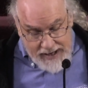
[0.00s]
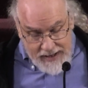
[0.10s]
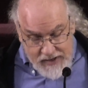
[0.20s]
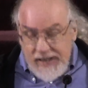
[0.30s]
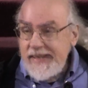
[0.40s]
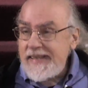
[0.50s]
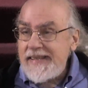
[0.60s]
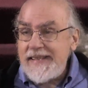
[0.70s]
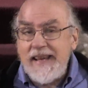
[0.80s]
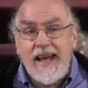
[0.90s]
Jesus
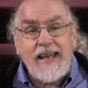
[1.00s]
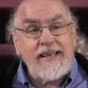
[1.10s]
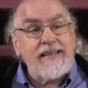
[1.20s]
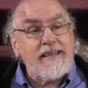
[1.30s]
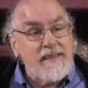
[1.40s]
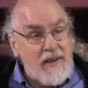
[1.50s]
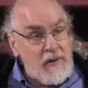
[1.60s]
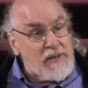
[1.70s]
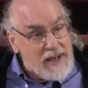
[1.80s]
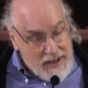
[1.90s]
decides, though,
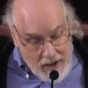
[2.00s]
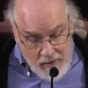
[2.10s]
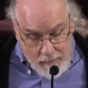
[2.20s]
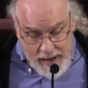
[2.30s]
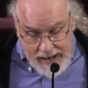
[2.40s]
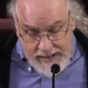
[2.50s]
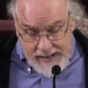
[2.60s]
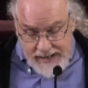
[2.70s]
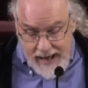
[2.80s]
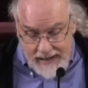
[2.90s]
to go back to
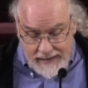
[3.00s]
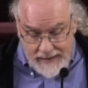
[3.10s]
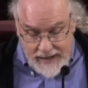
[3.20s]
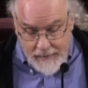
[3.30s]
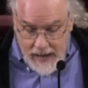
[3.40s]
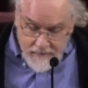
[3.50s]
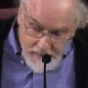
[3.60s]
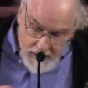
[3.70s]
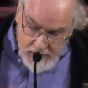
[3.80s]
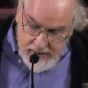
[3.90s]
Galilee, and
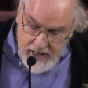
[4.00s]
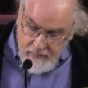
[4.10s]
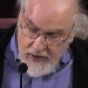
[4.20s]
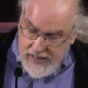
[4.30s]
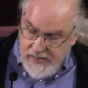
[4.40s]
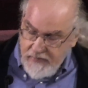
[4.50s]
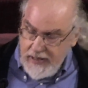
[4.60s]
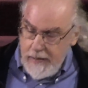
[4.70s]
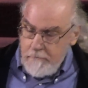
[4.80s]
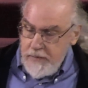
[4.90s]
first he finds
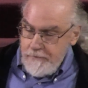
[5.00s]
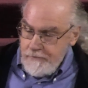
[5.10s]
Philip.